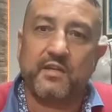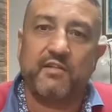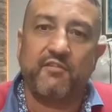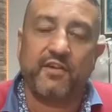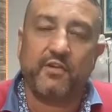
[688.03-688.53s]

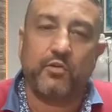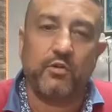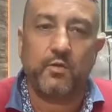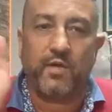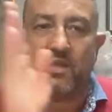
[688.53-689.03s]
if and
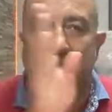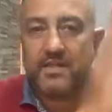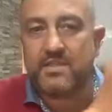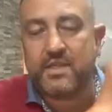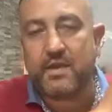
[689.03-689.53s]
only when
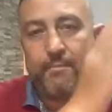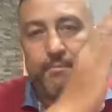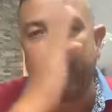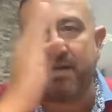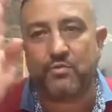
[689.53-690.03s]
he is
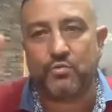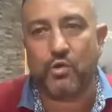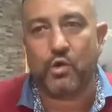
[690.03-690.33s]
compared to